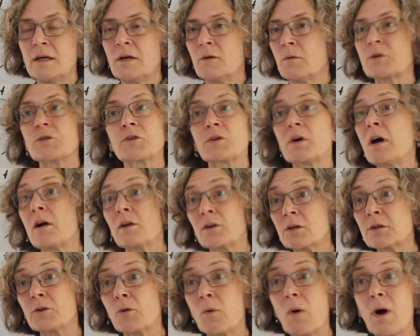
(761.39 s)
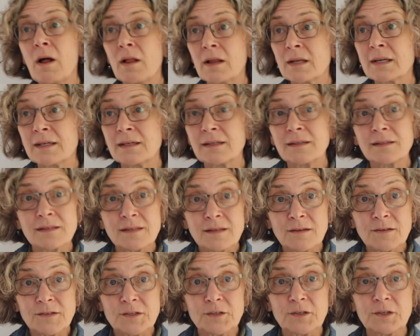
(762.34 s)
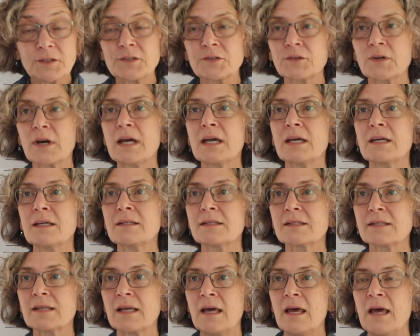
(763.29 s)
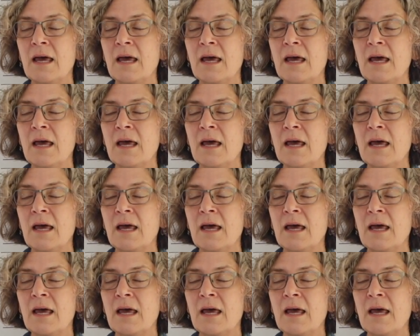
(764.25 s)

which are all good qualities. Those are good traits.